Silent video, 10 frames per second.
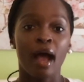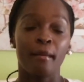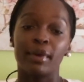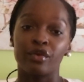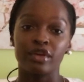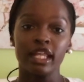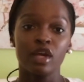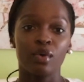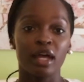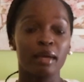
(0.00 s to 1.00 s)
But really
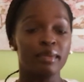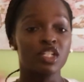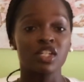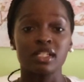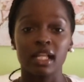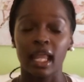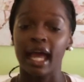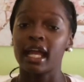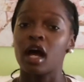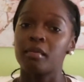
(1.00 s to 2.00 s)
quick, be sure to
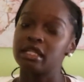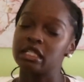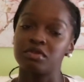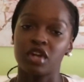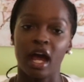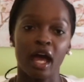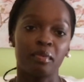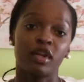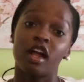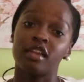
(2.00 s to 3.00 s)
like, comment, subscribe,
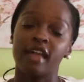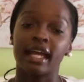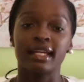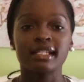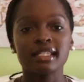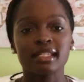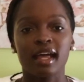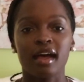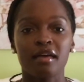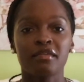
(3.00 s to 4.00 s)
and all of that good
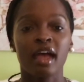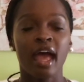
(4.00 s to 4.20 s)
stuff.